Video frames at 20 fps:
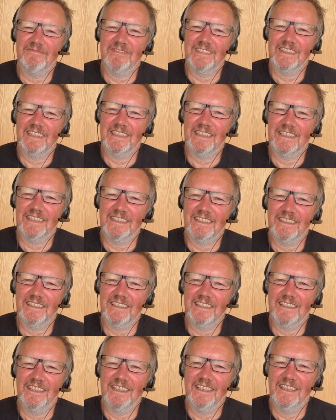ugly was
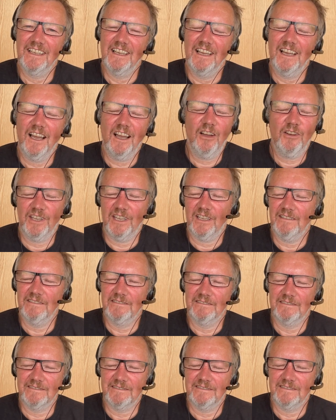used.
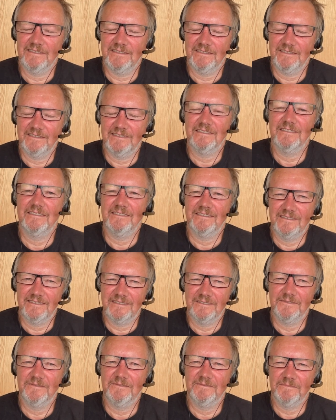Do you think
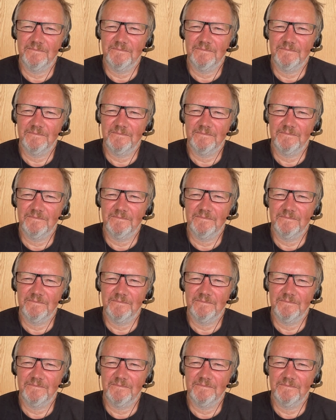beauty